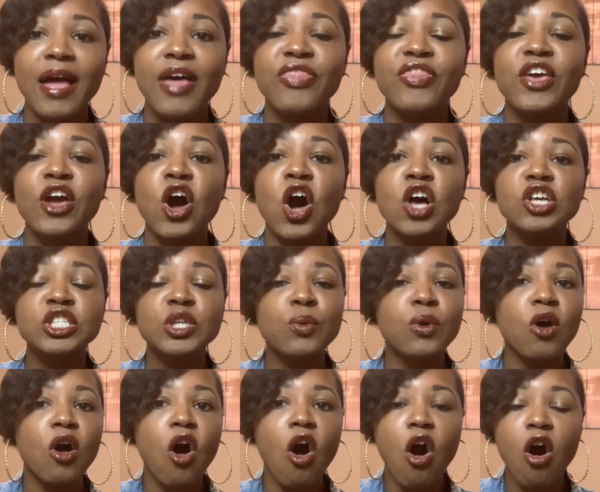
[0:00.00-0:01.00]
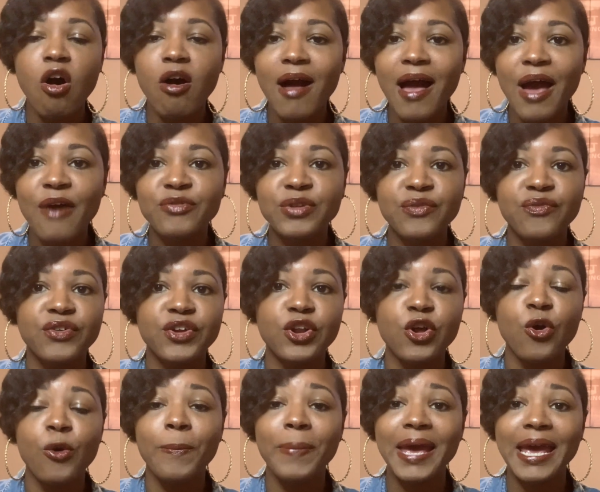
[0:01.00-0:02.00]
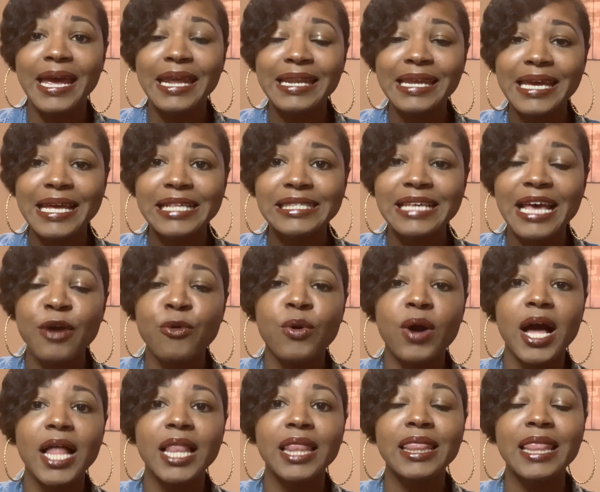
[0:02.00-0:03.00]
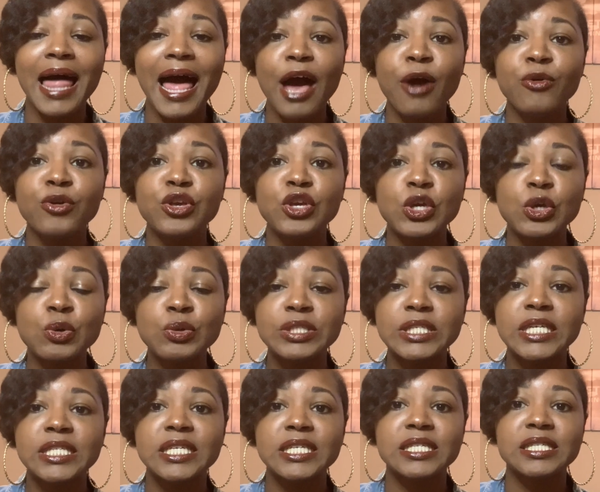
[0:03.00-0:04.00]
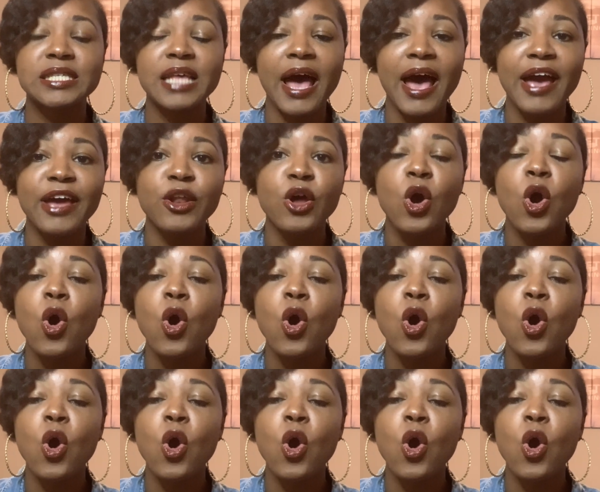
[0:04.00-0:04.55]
They also will all have different opinions and will allow you to decide